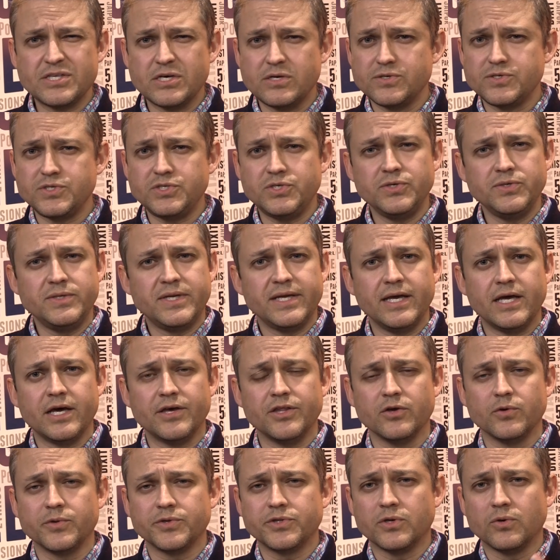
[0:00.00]
those two
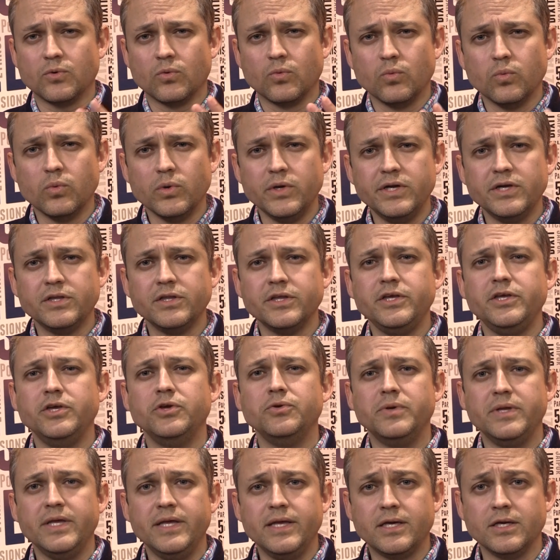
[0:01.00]
together with a really
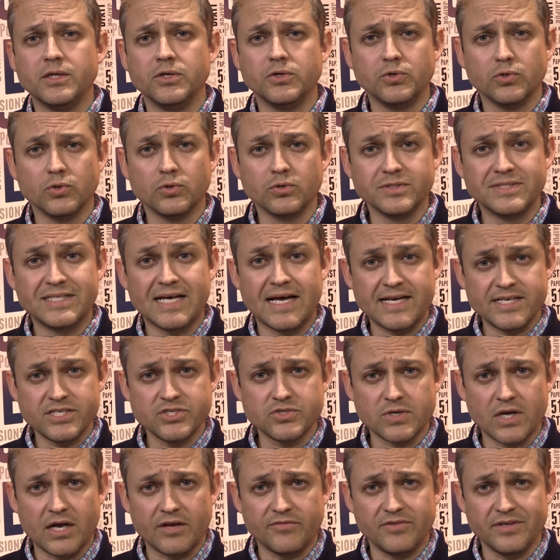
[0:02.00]
unique and cool dice
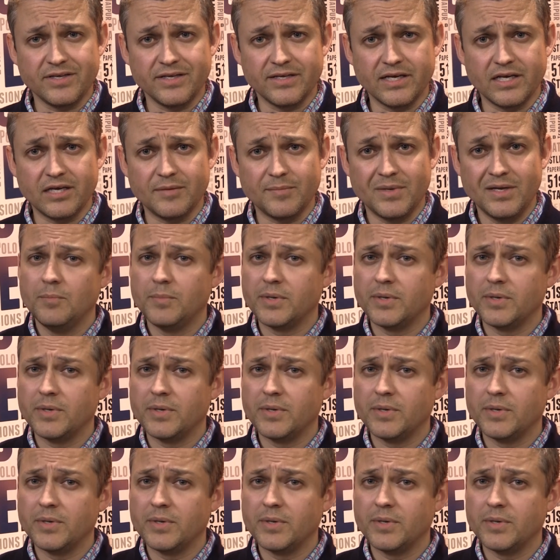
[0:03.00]
drafting game.